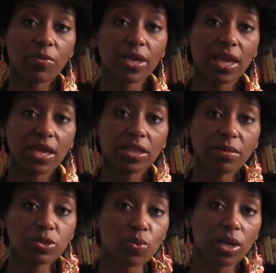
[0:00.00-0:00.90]
We can't get
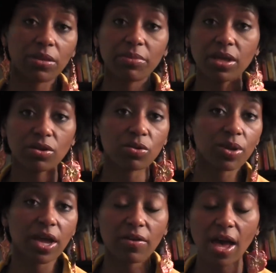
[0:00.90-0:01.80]
them 20 mil or
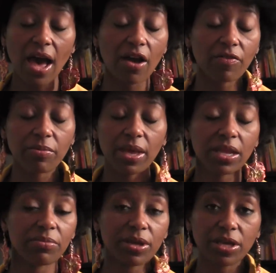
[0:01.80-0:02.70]
whatever, however
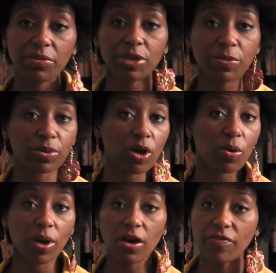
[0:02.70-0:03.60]
many million people
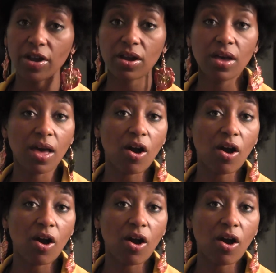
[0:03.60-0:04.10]
on welfare,